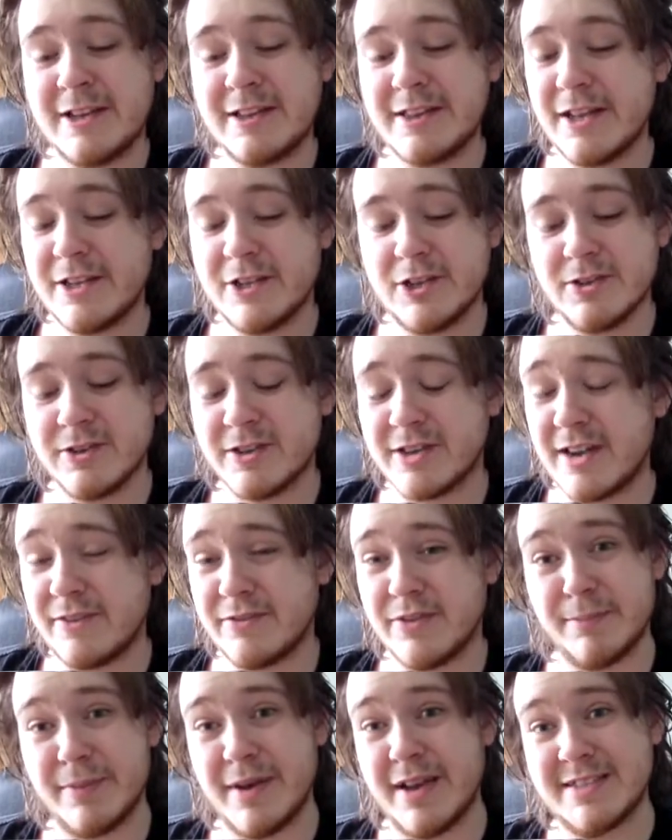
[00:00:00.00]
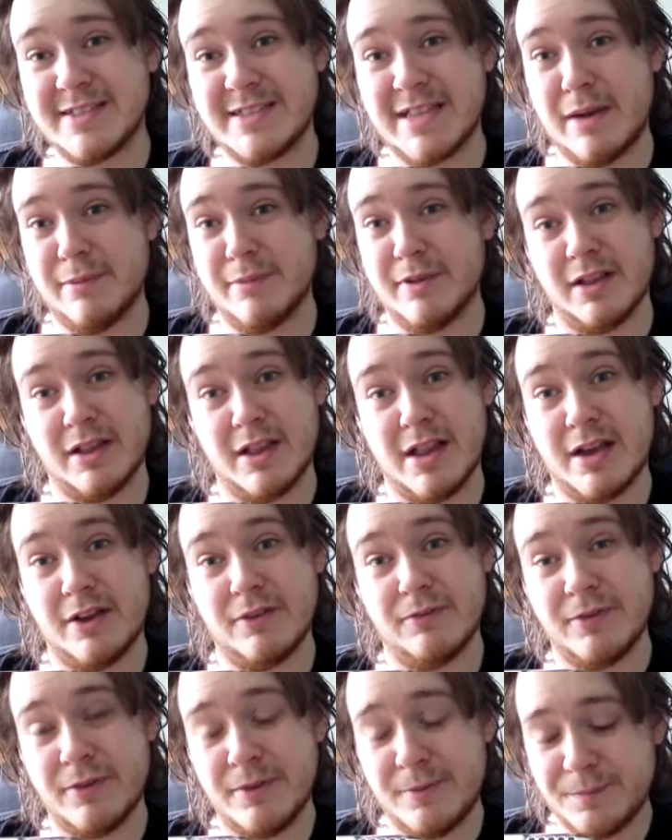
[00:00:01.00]
then you're gonna have the best time of your
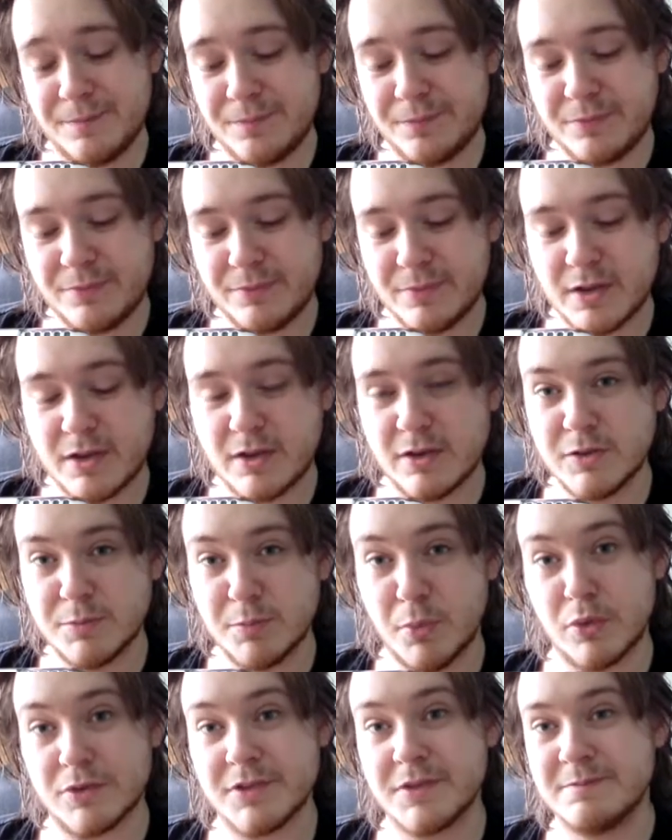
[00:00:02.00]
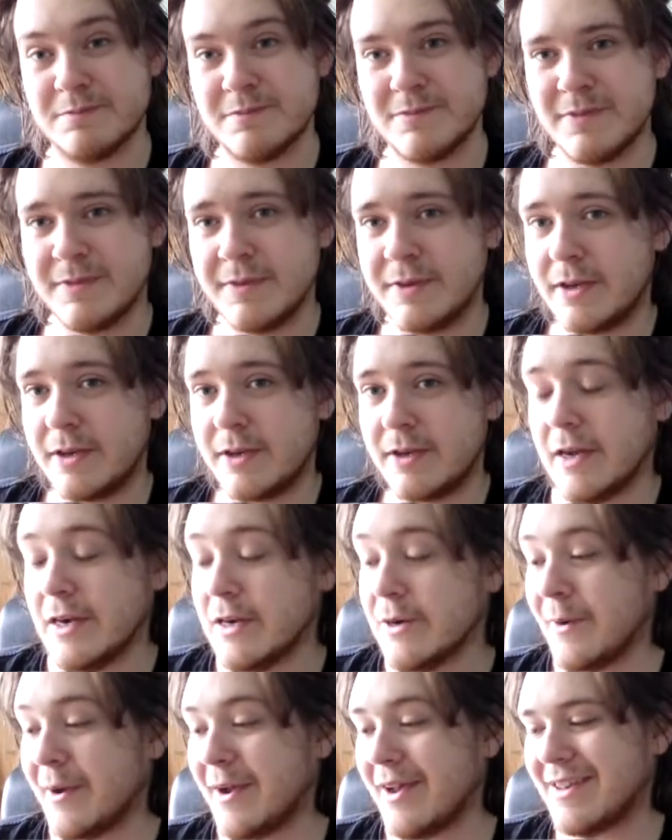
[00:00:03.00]
life. But
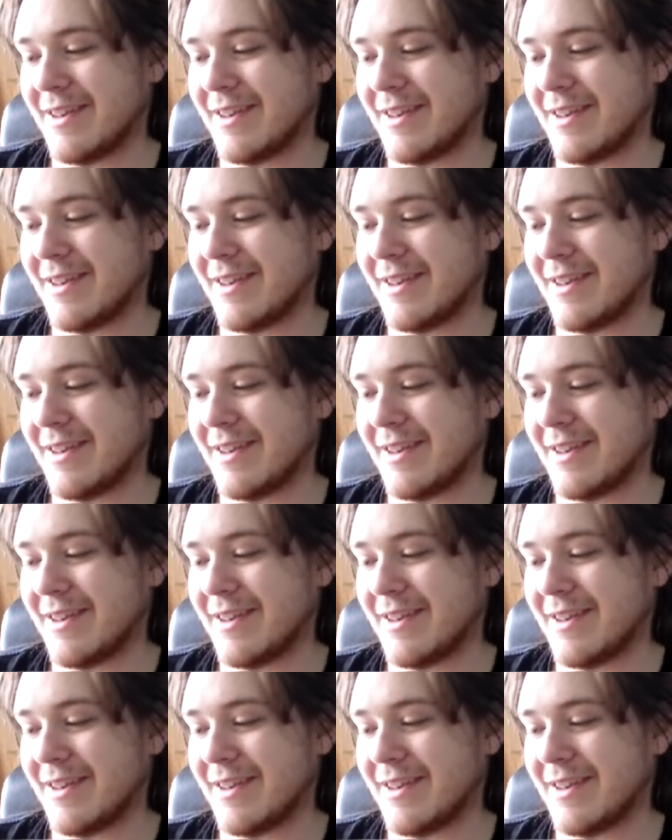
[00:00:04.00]
anyway,